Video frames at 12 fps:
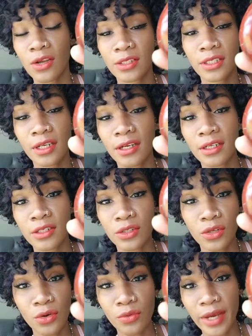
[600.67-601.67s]
in there. There's
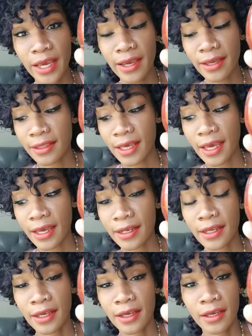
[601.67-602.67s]
no way that
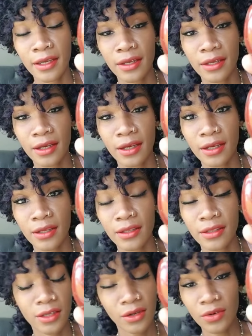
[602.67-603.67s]

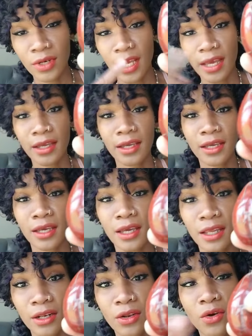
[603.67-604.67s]
the yoni egg can
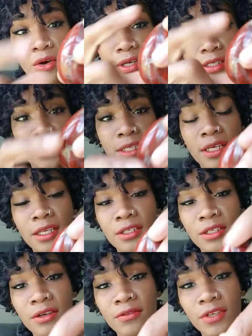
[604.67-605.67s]
get lost
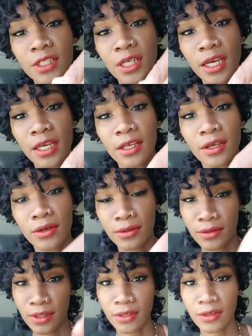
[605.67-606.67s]
into your vagina.
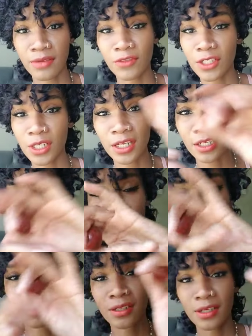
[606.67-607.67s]
The vagina
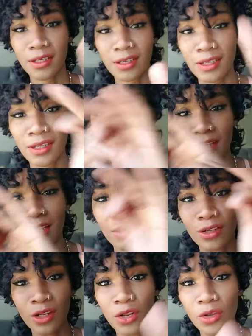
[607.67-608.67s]
is
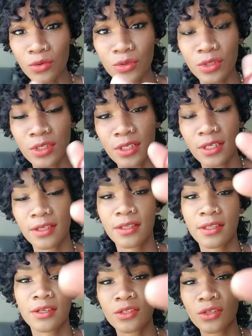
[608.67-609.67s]
enclosed.
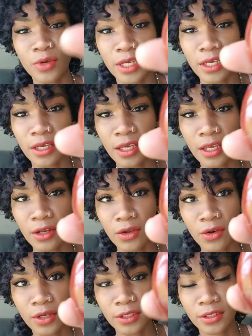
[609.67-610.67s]
There's no way it can get
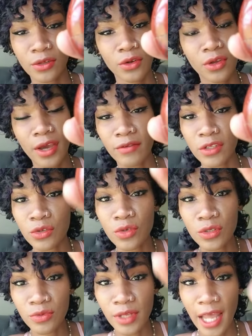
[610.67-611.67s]
lost. All you have to do
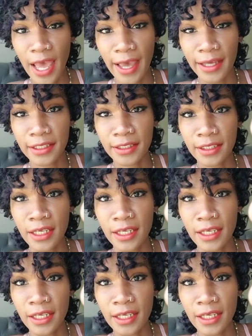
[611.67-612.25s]
is relax.